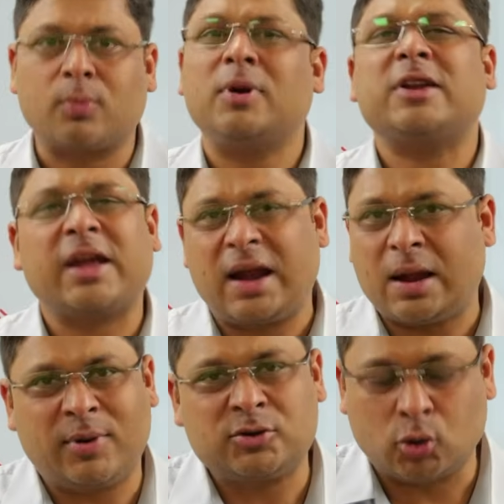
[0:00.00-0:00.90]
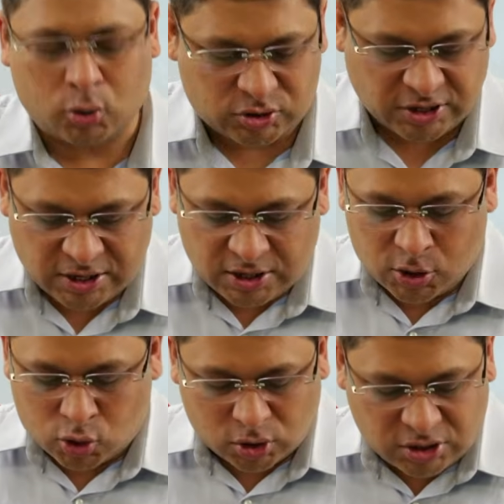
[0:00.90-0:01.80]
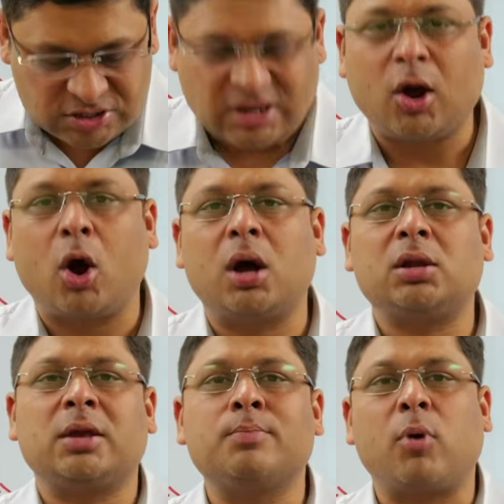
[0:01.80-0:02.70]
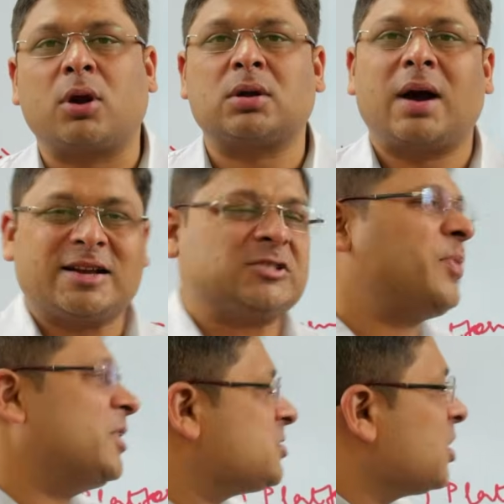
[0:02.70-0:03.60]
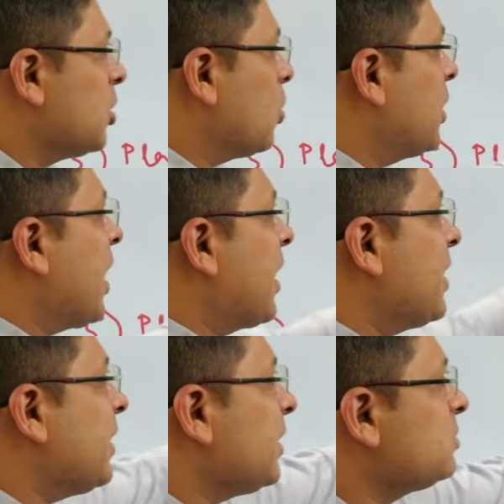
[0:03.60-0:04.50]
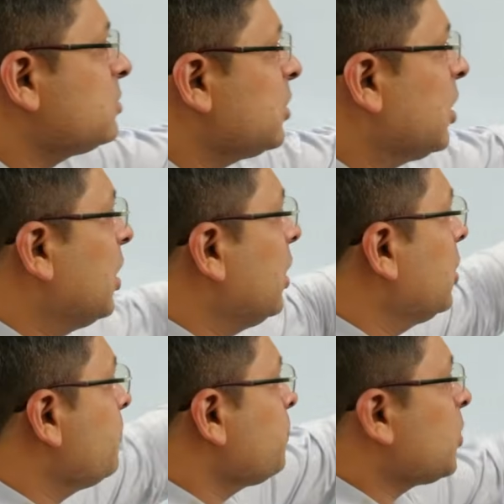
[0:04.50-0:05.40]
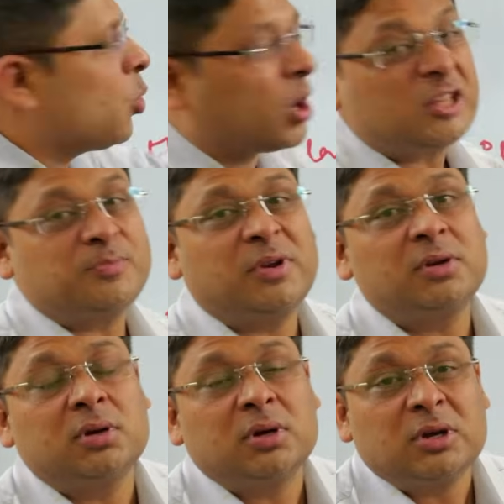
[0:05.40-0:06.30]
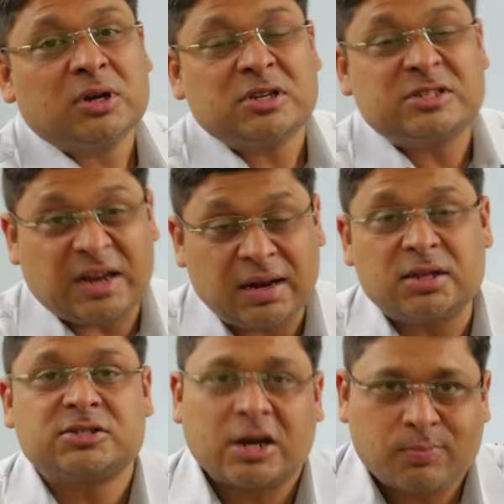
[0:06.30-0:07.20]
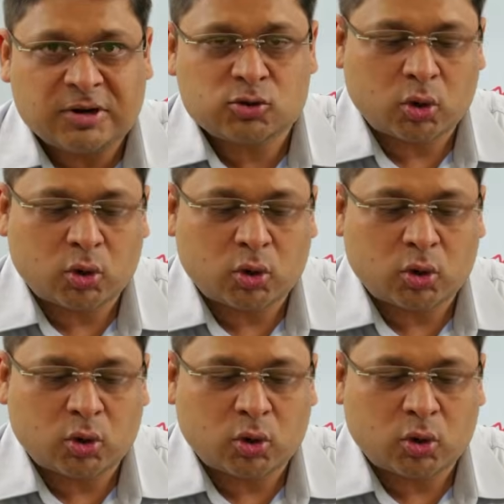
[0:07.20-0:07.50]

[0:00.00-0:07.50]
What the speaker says: or multi-alignment, so to say. So these are all important aspects while highlighting what is being said in the statement.